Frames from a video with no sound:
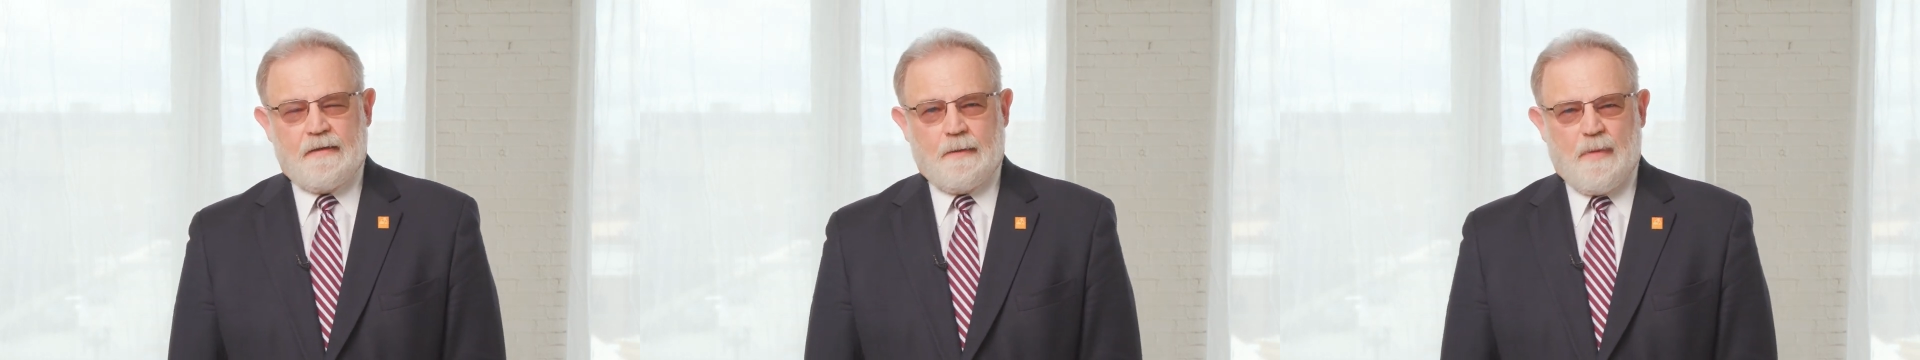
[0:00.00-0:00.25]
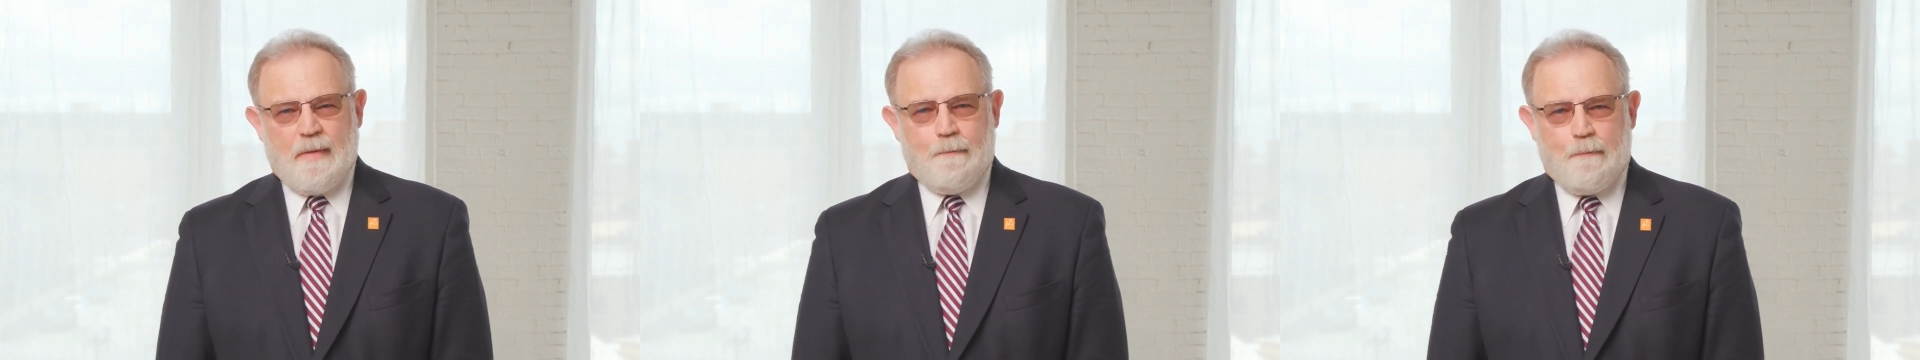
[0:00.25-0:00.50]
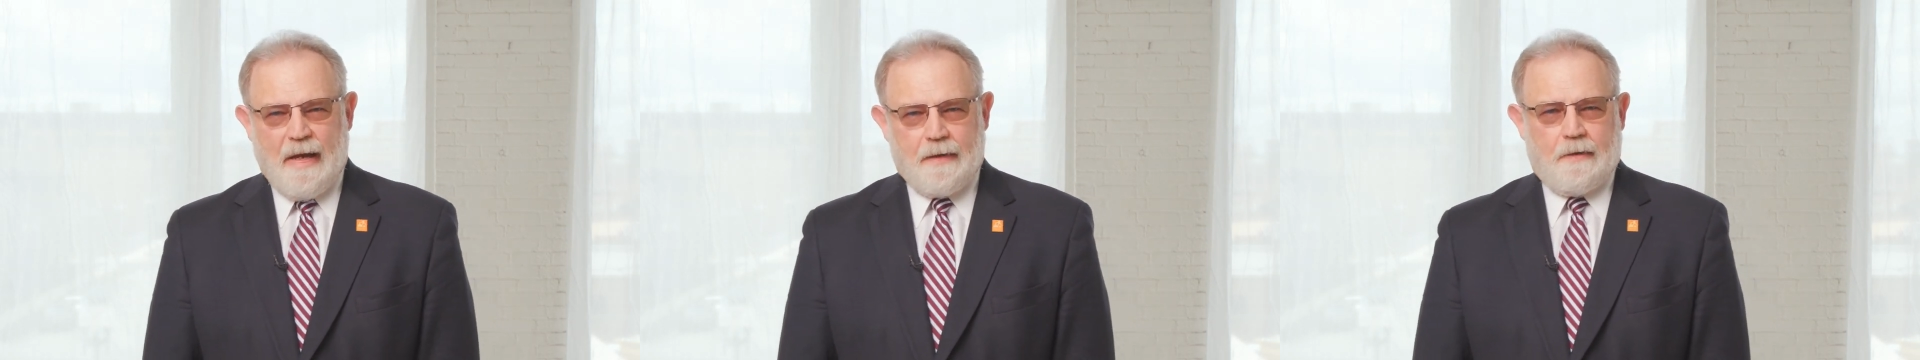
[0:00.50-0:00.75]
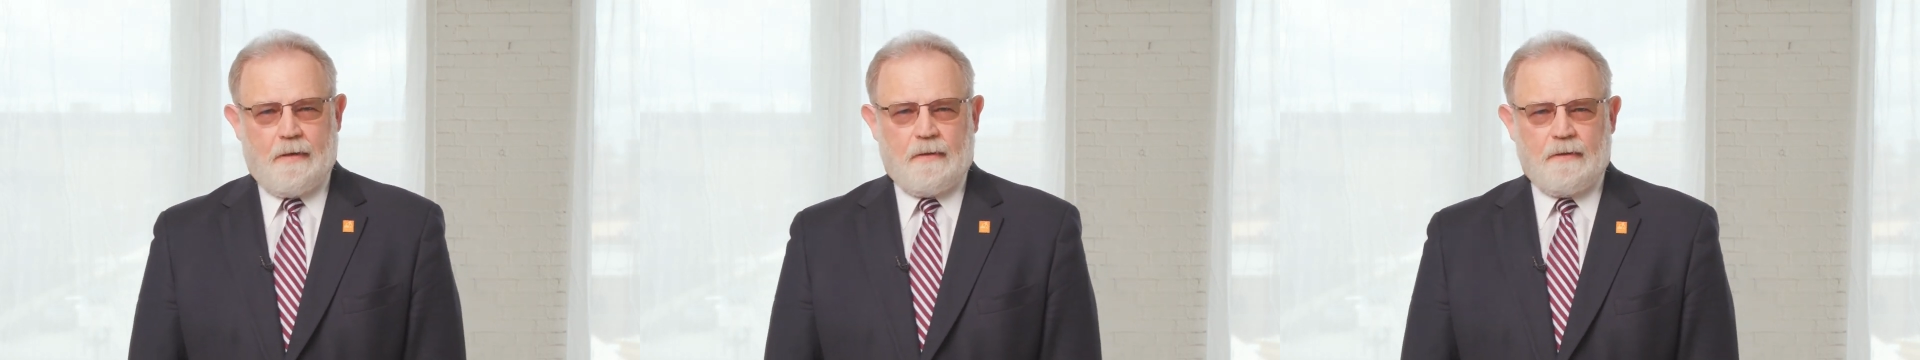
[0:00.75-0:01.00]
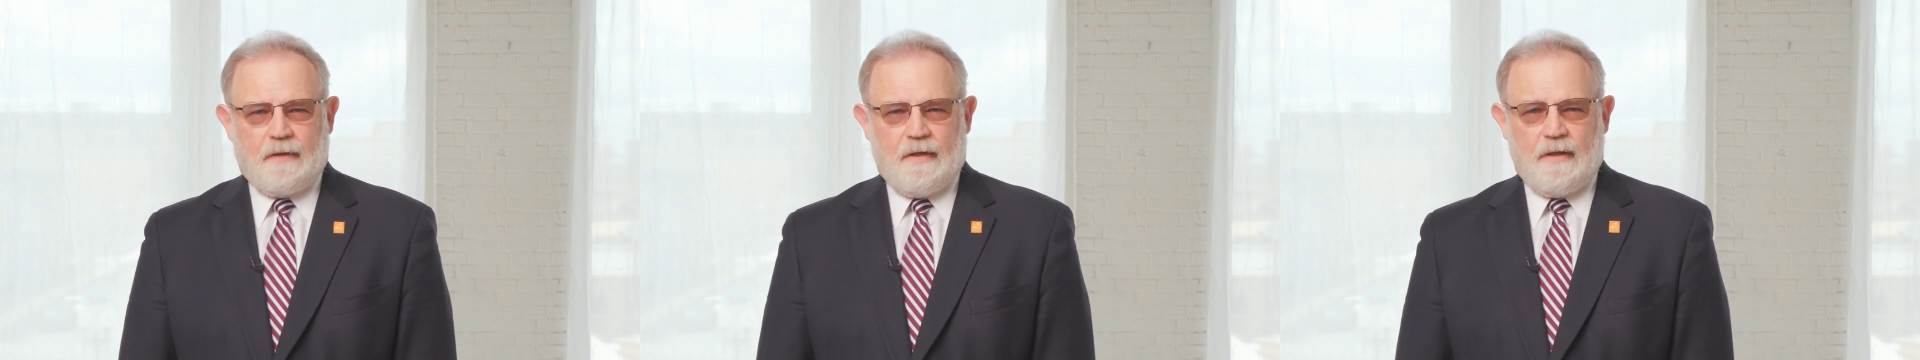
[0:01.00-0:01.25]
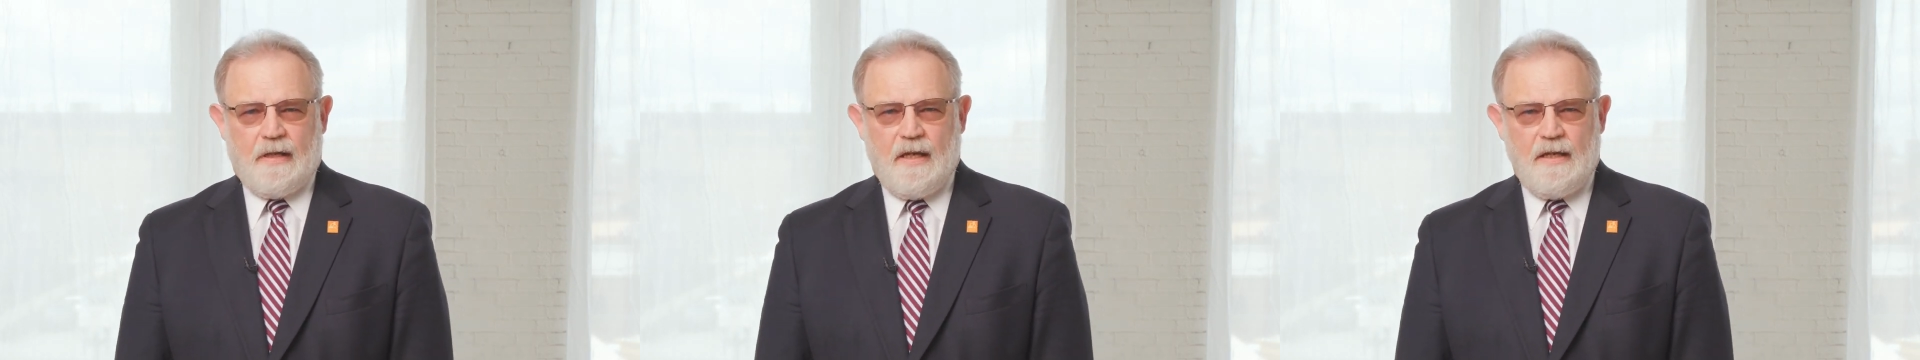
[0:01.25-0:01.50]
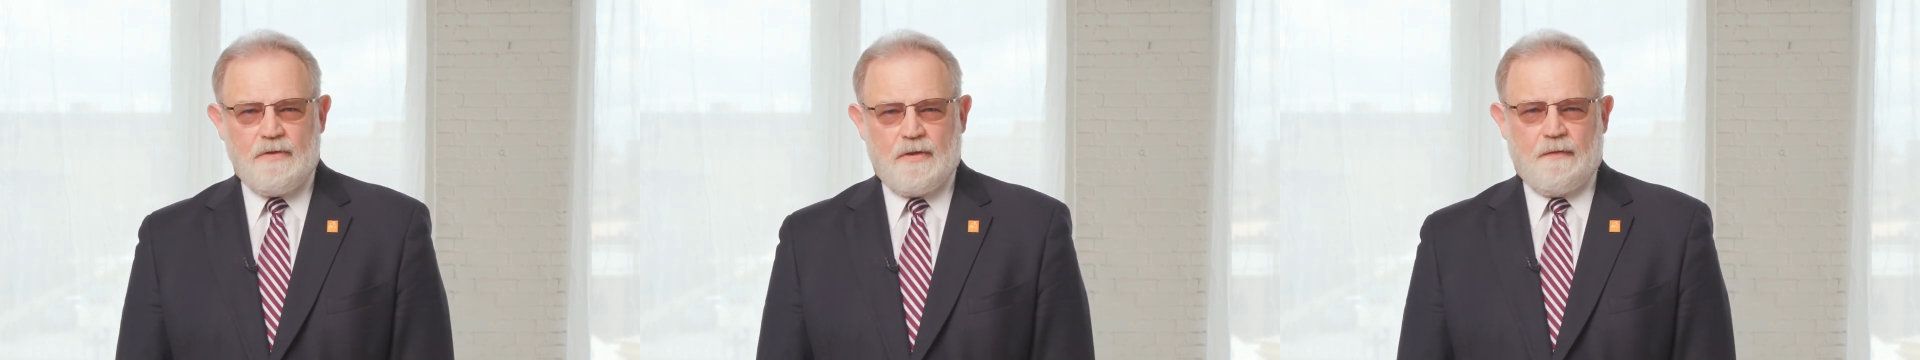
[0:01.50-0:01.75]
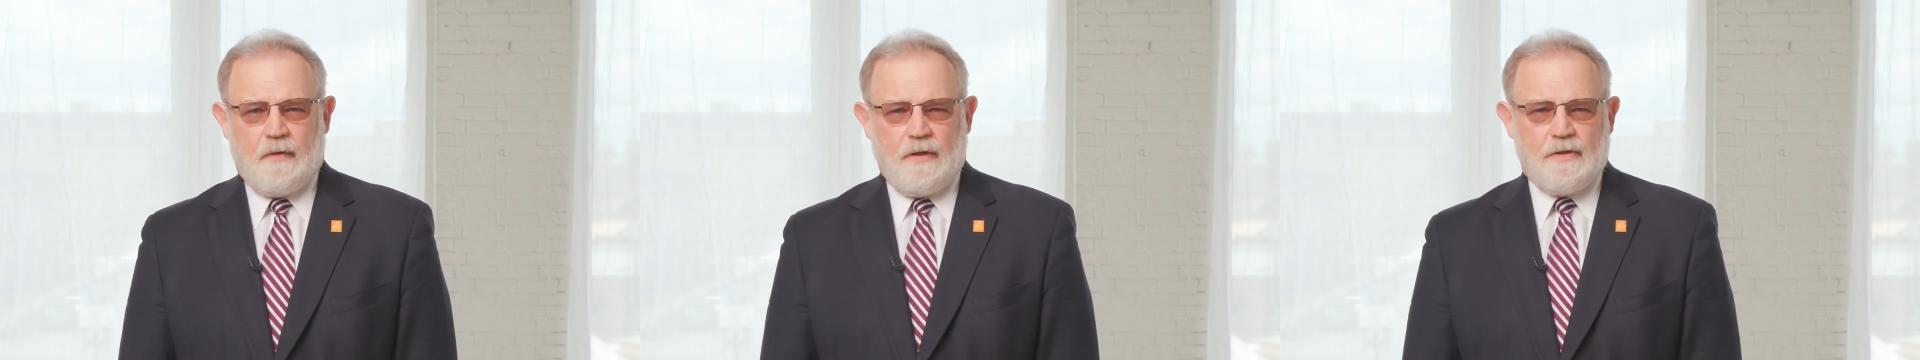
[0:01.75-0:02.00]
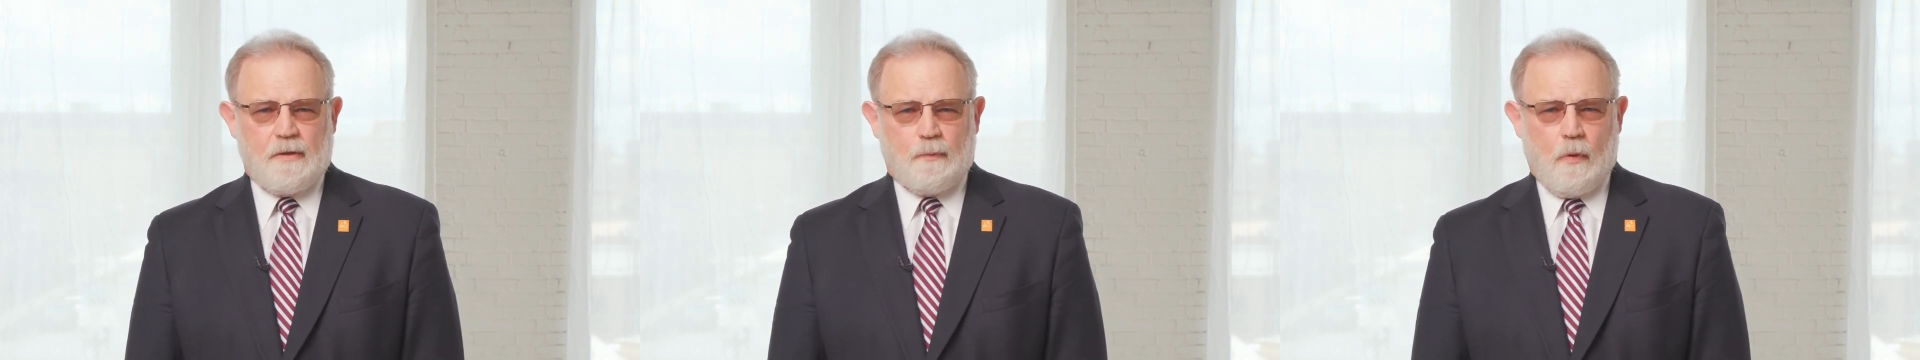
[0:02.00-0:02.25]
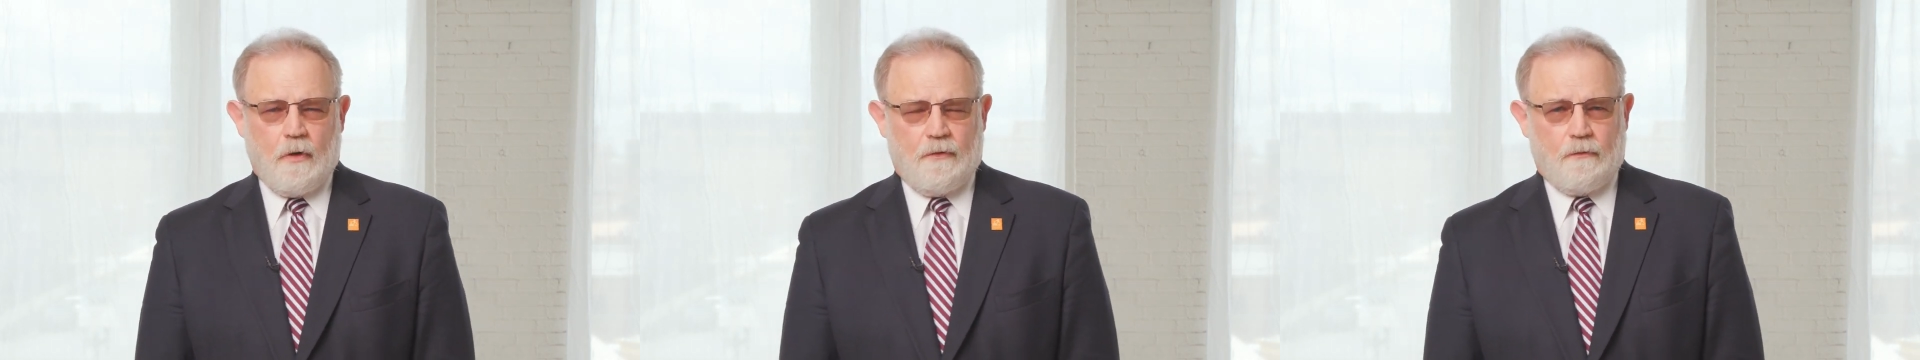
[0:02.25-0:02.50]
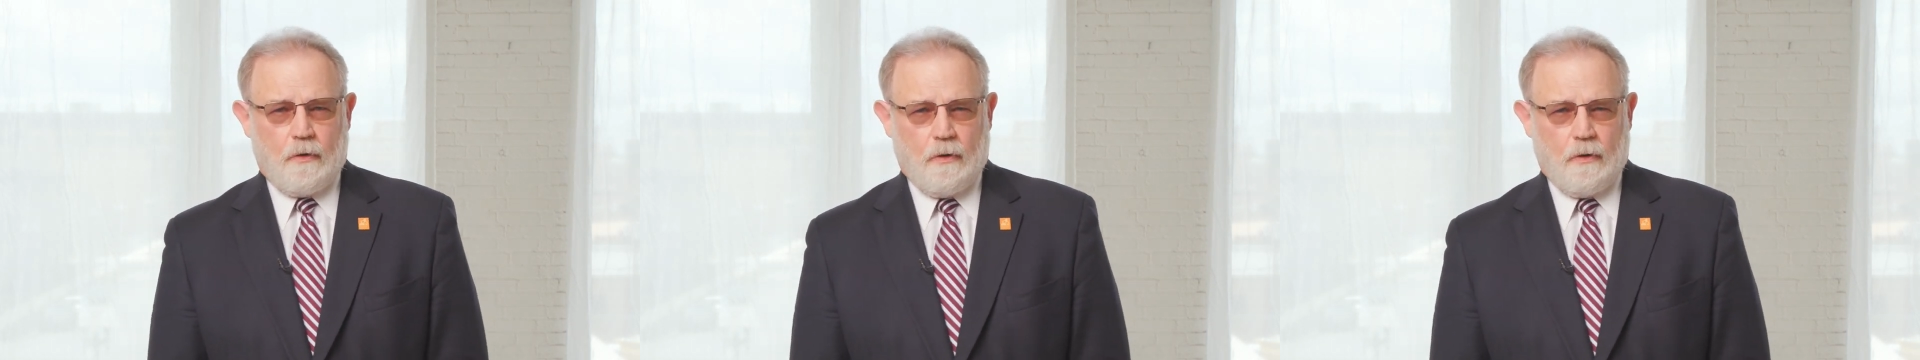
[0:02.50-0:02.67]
to be better in each of these important